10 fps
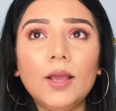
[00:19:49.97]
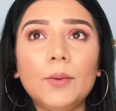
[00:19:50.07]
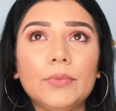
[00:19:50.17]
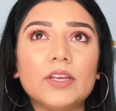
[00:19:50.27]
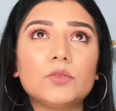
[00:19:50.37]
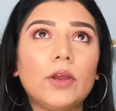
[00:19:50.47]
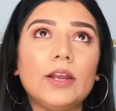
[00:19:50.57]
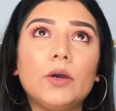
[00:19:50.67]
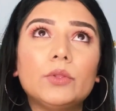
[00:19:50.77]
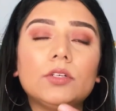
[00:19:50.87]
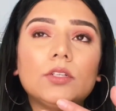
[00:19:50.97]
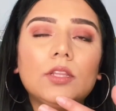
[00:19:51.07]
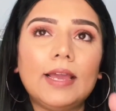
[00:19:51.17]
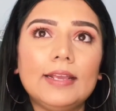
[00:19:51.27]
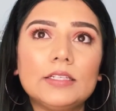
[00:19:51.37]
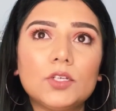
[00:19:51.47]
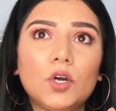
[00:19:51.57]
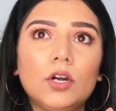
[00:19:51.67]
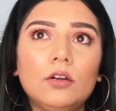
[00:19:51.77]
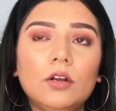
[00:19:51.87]
Because right now the lightings
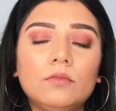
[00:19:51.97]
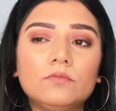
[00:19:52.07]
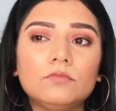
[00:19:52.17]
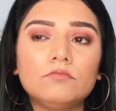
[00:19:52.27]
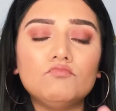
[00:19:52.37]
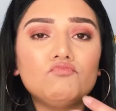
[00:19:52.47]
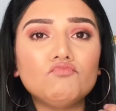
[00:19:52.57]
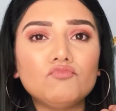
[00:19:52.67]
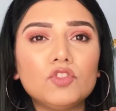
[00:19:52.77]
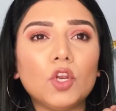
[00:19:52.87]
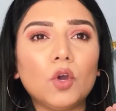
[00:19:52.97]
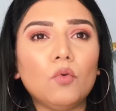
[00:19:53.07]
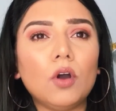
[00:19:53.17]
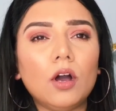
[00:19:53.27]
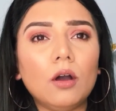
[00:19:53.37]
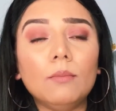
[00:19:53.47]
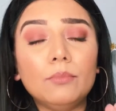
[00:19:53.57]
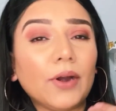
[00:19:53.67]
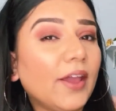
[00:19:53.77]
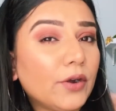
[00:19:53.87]
are
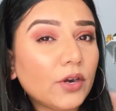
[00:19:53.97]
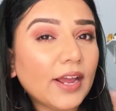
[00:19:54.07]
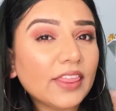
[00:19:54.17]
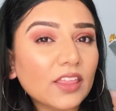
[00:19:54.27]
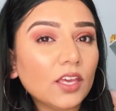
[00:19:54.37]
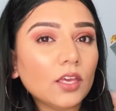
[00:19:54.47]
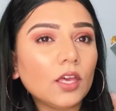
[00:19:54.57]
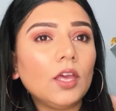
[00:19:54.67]
brighter, I think.